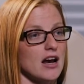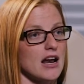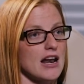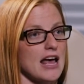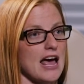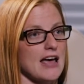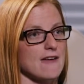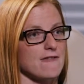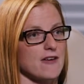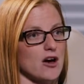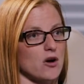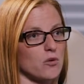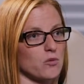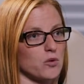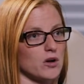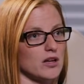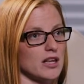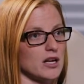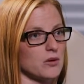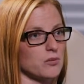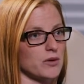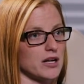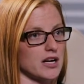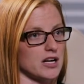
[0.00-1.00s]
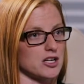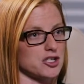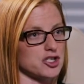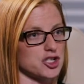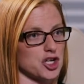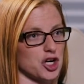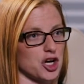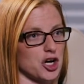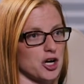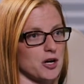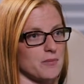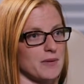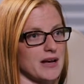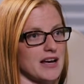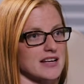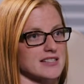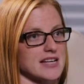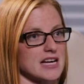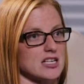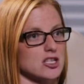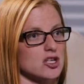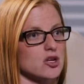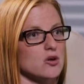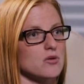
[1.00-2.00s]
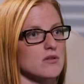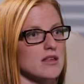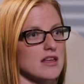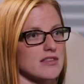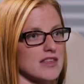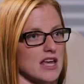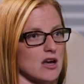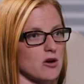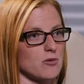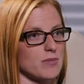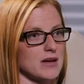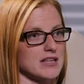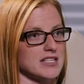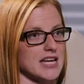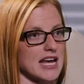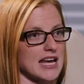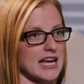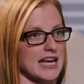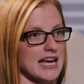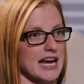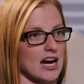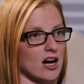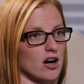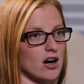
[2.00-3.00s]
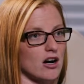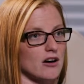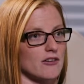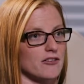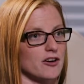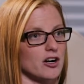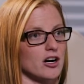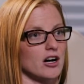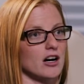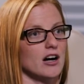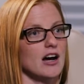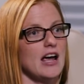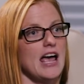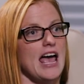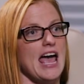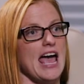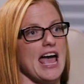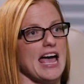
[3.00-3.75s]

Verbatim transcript: and I felt really reassured because I knew that they would be taking care of her